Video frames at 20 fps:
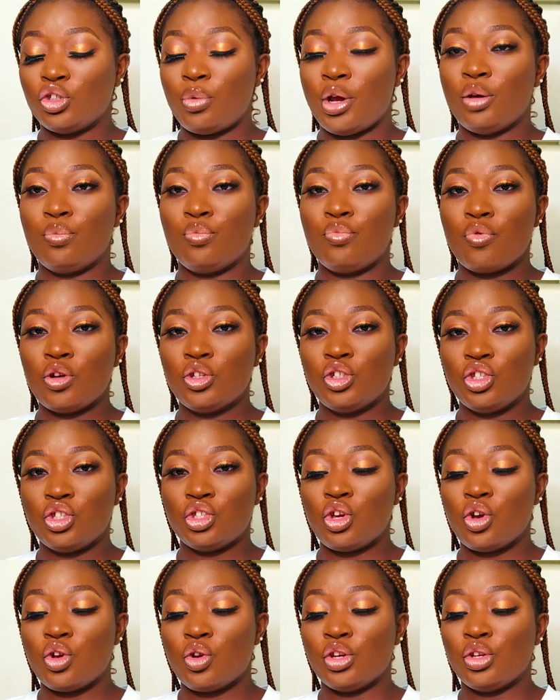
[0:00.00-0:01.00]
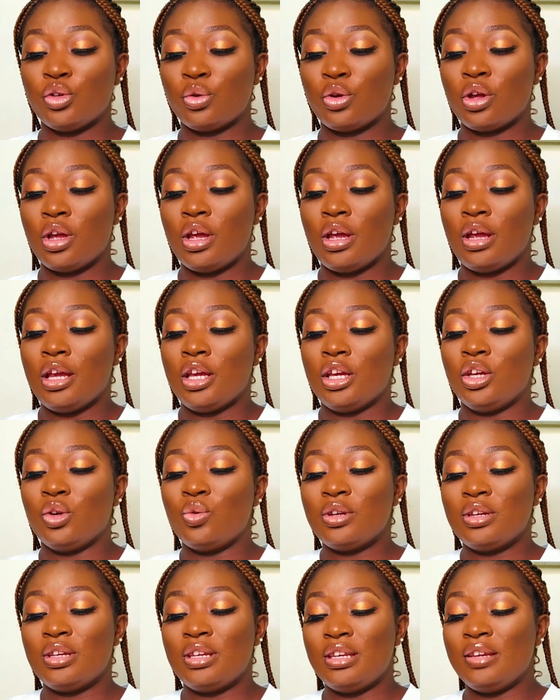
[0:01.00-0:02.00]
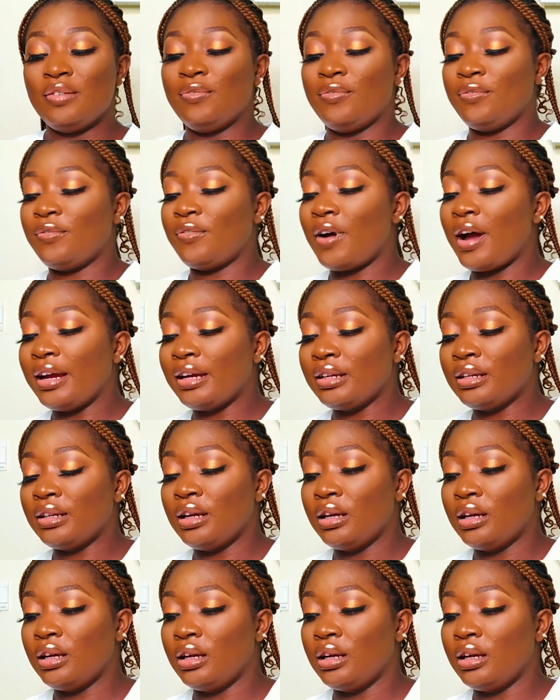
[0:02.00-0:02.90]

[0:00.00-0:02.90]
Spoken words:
but a brush is not going to, define